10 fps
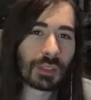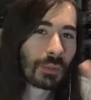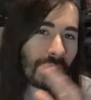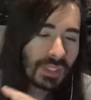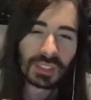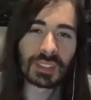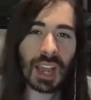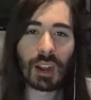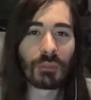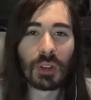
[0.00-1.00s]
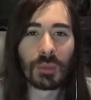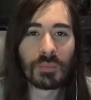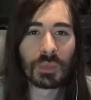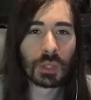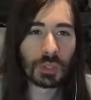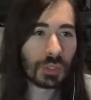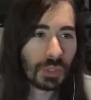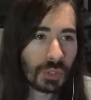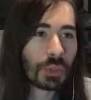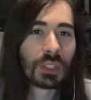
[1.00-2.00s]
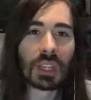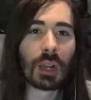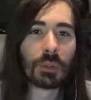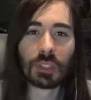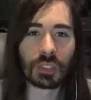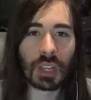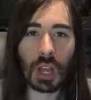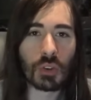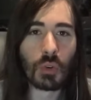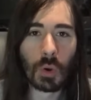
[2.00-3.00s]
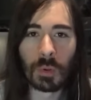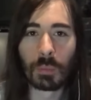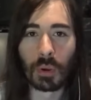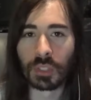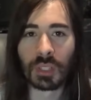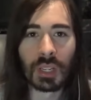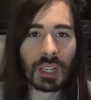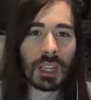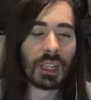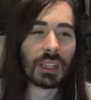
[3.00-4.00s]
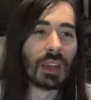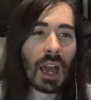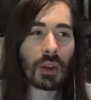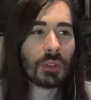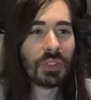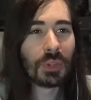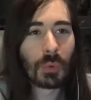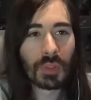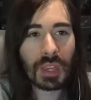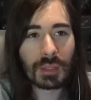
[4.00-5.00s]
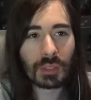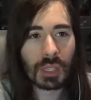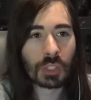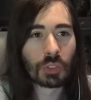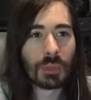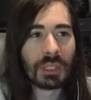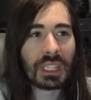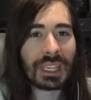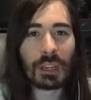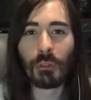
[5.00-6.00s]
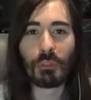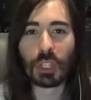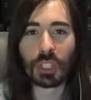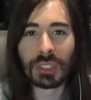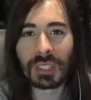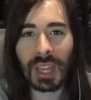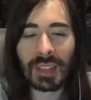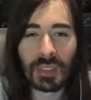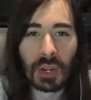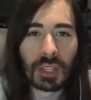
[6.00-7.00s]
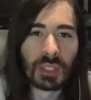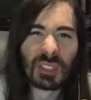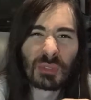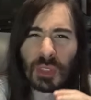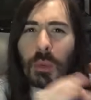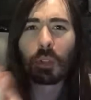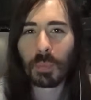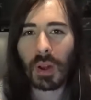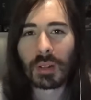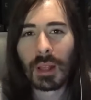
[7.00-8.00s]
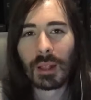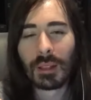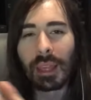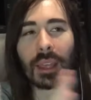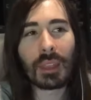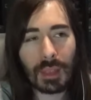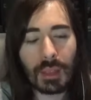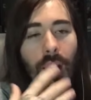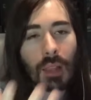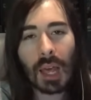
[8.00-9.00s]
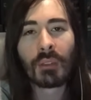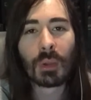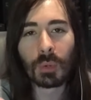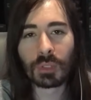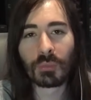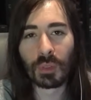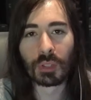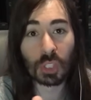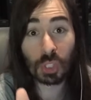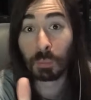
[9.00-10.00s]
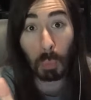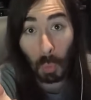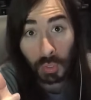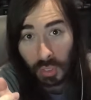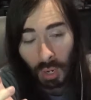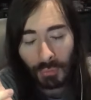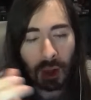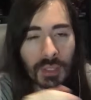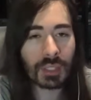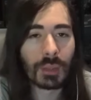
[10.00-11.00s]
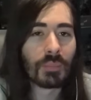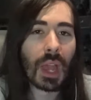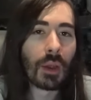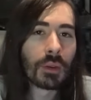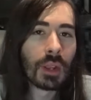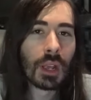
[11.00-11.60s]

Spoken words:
throughout this entire film, you could tell was just like a normal person. Not only were they extremely inefficient at their kills, for the most part, like, a lot of it was for the sport of hunting them down,